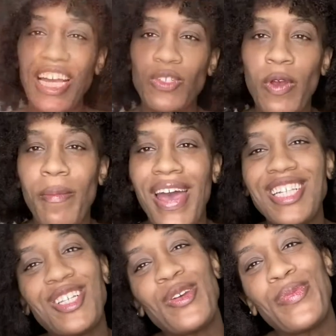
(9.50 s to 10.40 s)
welcome back
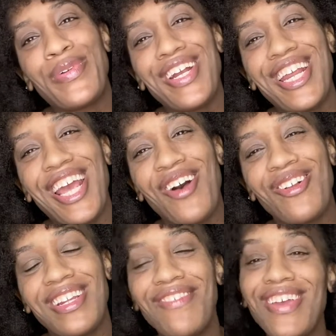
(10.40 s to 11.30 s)
to Brittany
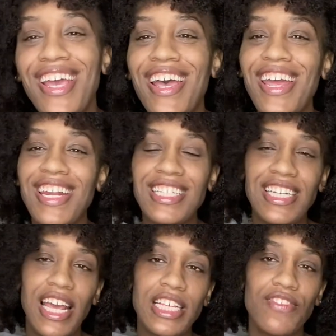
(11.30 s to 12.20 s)
Olivia, and in
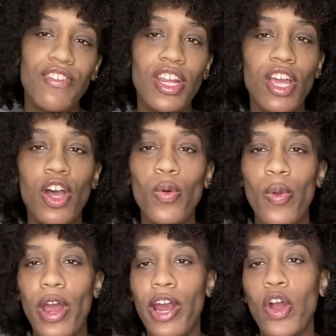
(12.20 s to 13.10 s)
today's video
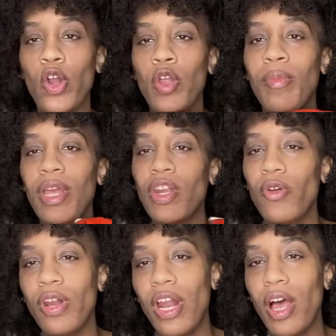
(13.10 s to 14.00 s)
we are going to be
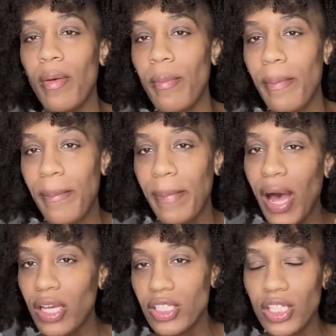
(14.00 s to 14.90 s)
doing an
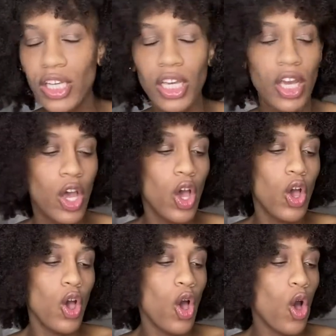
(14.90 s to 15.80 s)
unboxing
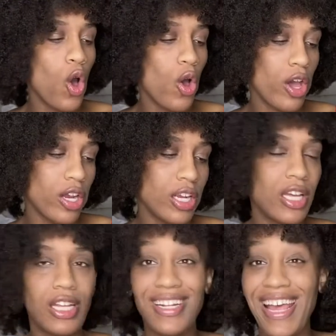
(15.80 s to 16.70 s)
on
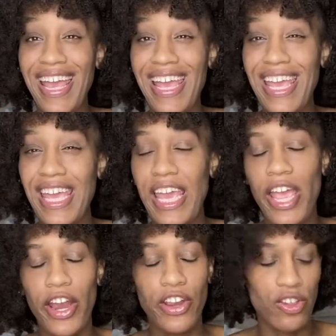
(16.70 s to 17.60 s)
Klaiyi
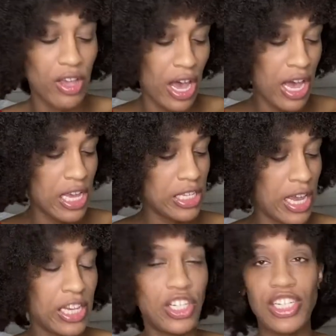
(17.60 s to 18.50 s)
hair. You guys,
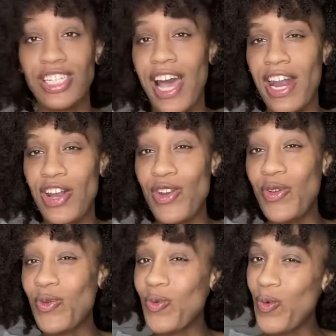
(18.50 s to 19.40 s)
I just got a
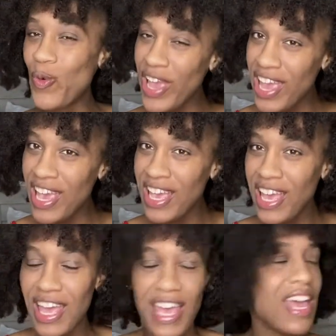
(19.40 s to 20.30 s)
new wig.
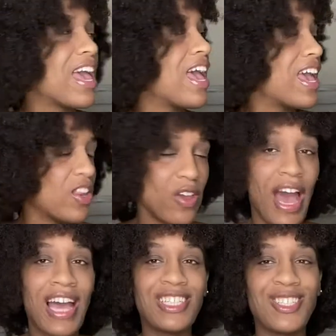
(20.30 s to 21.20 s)
You
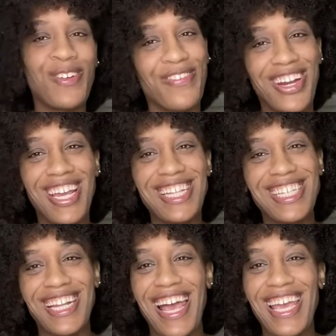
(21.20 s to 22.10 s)
guys don't forget to
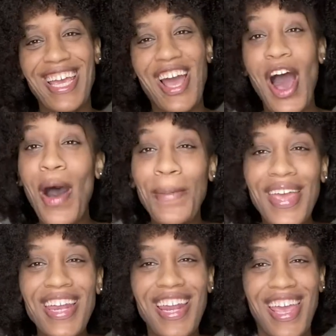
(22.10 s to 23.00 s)
like,
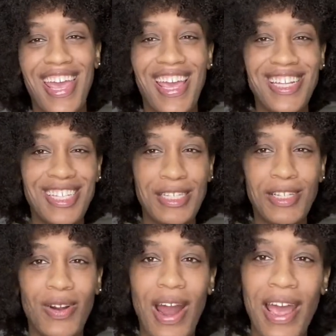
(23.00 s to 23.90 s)
comment, and
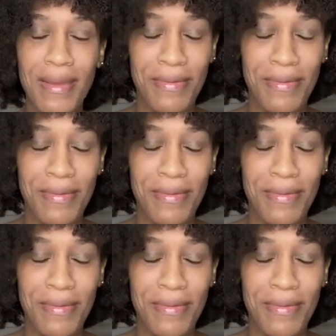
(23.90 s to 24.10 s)
subscribe.